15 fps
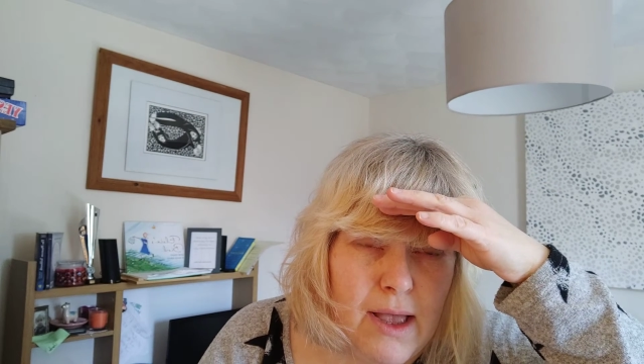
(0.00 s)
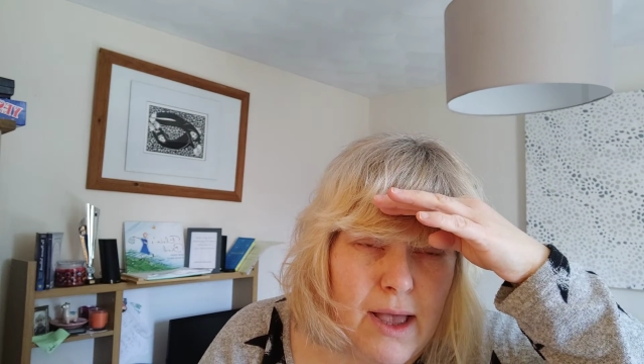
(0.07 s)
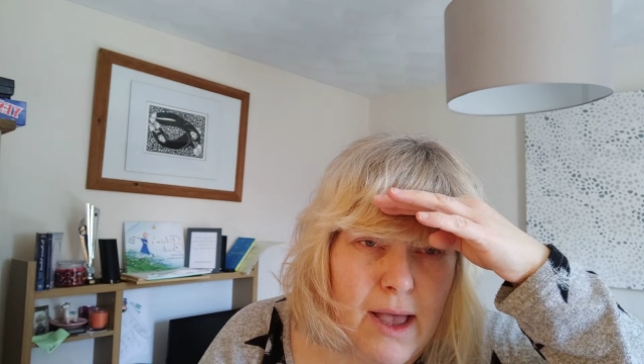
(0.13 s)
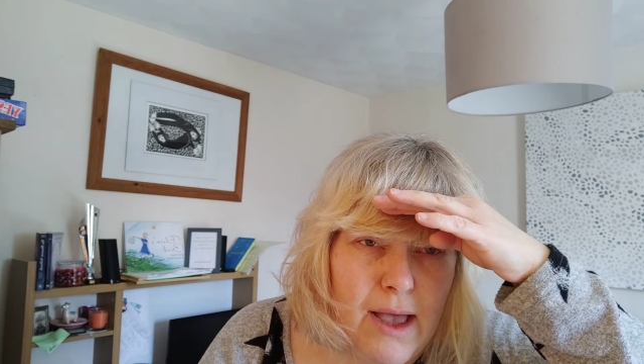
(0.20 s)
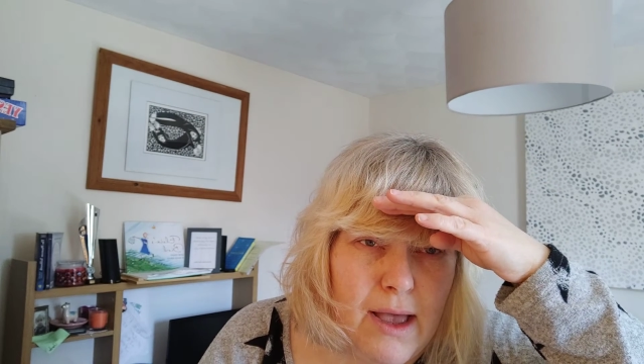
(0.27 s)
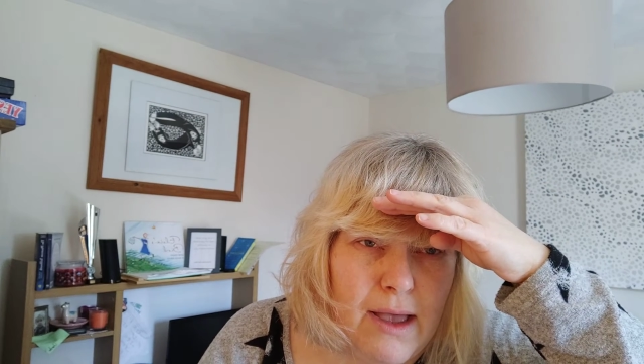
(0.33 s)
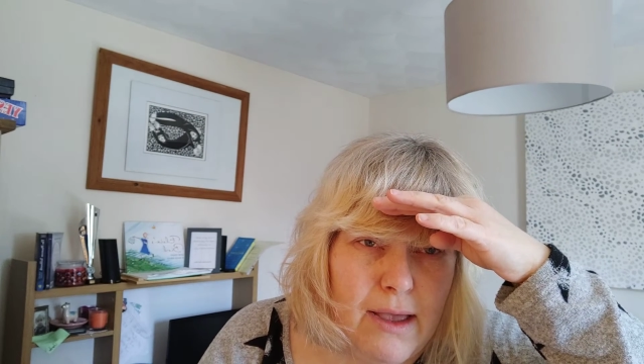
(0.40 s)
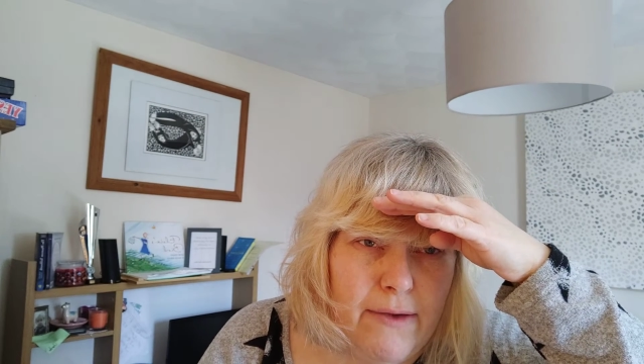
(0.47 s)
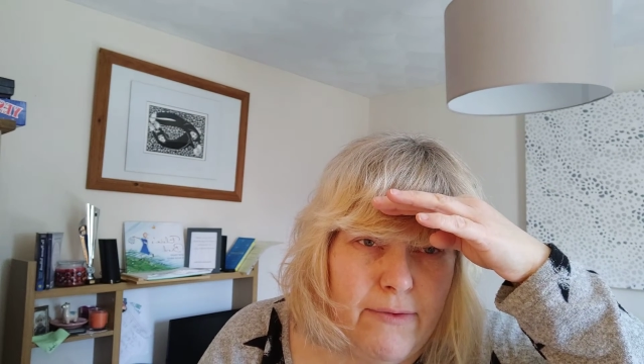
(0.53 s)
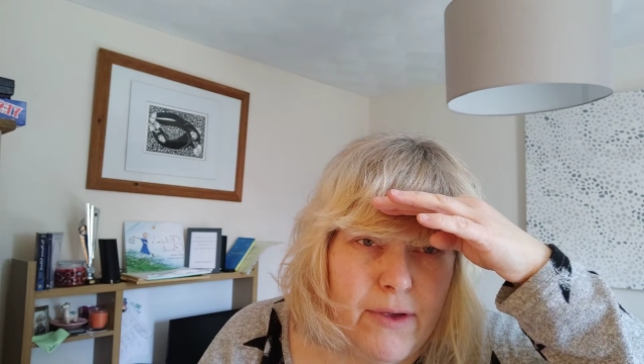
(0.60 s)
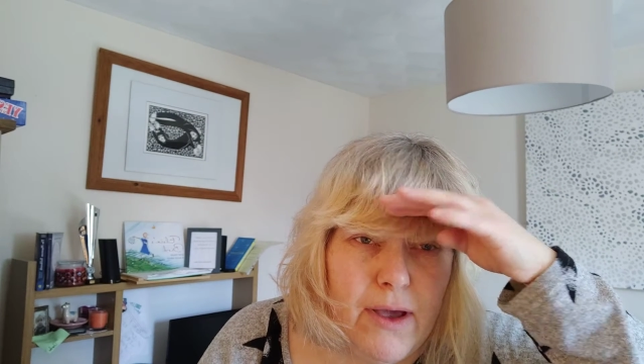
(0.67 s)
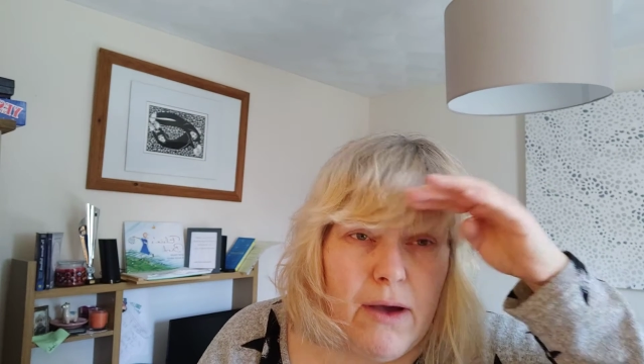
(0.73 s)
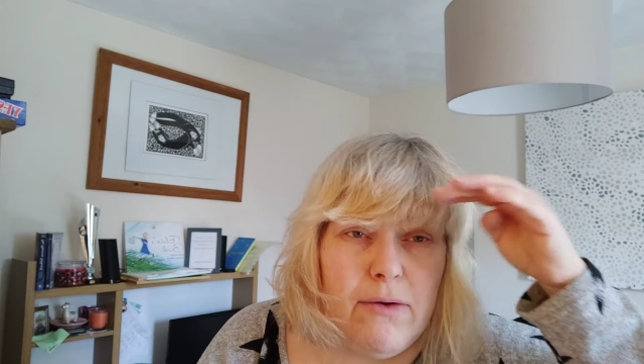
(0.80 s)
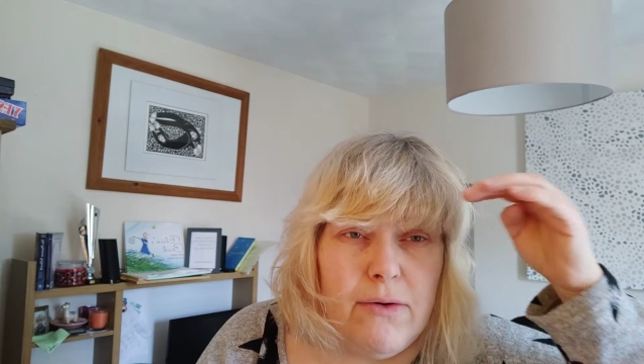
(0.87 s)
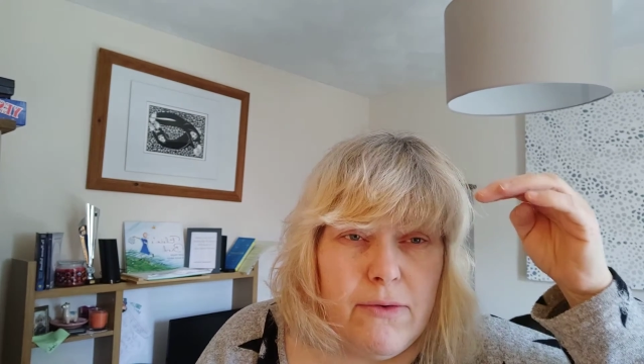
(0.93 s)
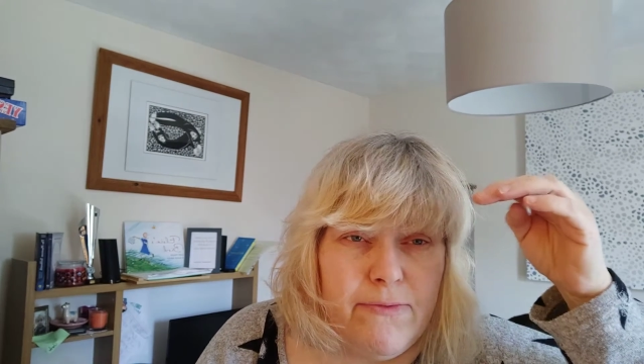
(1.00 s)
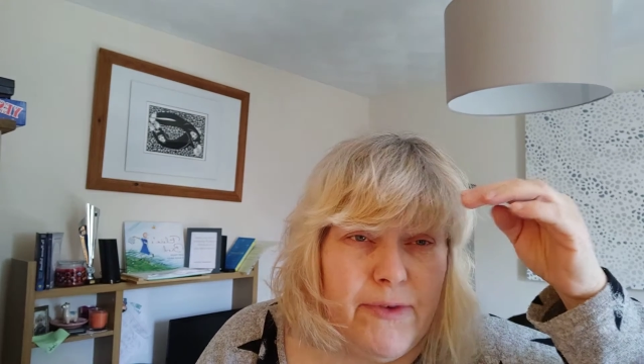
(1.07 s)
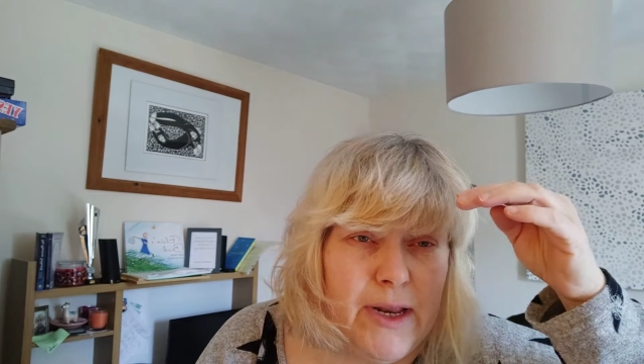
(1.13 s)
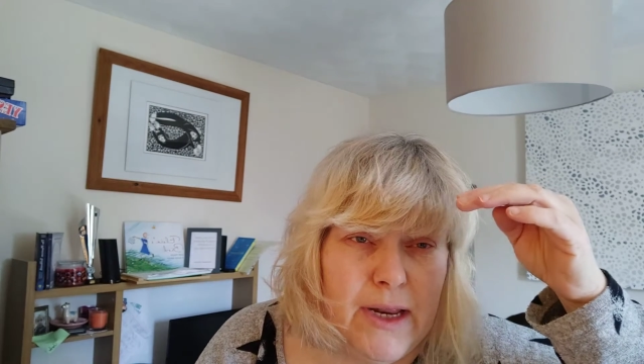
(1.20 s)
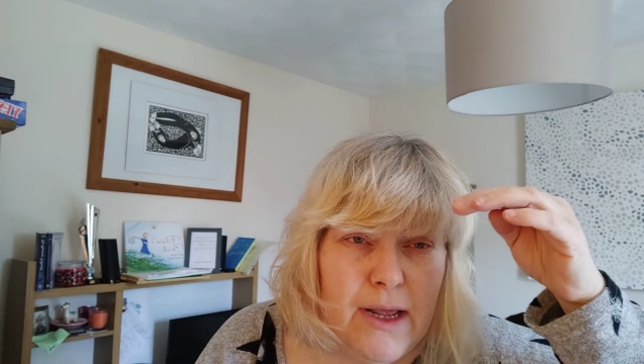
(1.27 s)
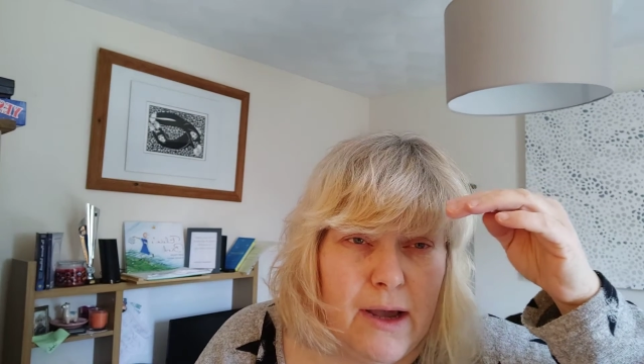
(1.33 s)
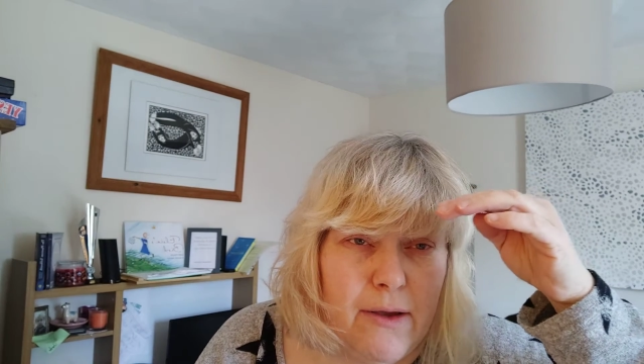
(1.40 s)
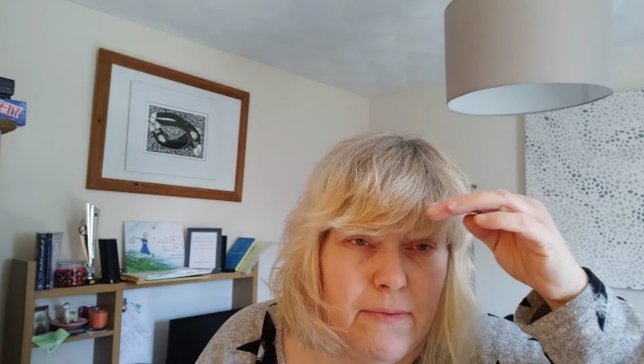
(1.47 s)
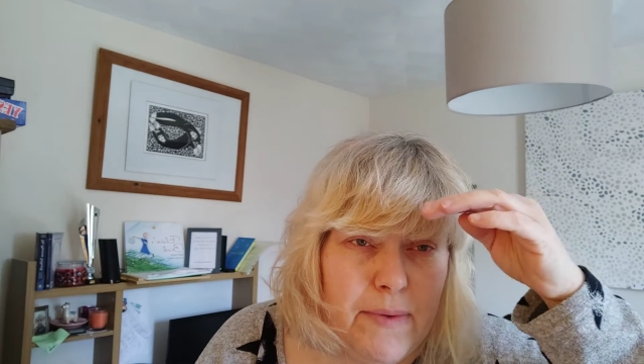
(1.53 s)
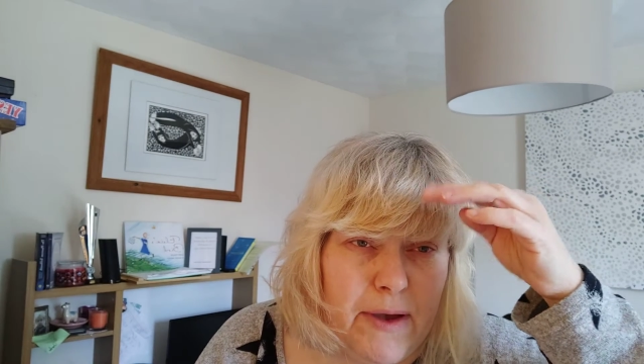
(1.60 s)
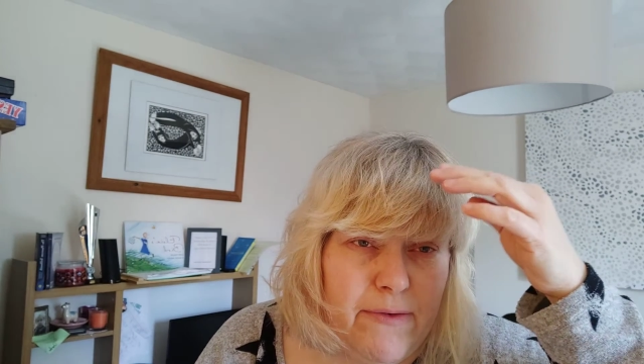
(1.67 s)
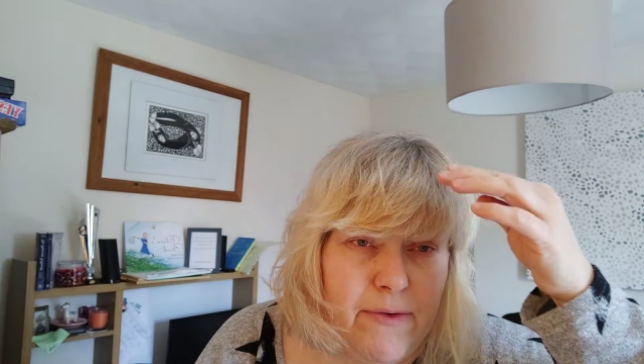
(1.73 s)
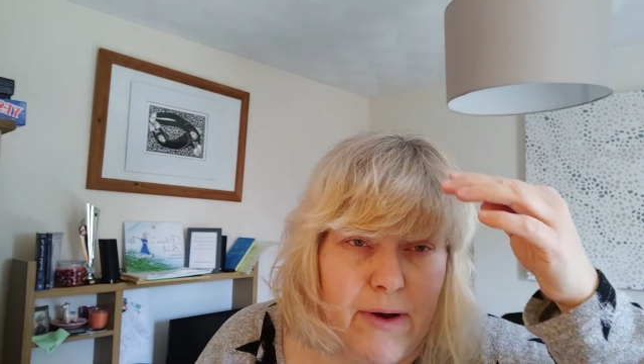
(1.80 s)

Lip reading: if you're going on video, but if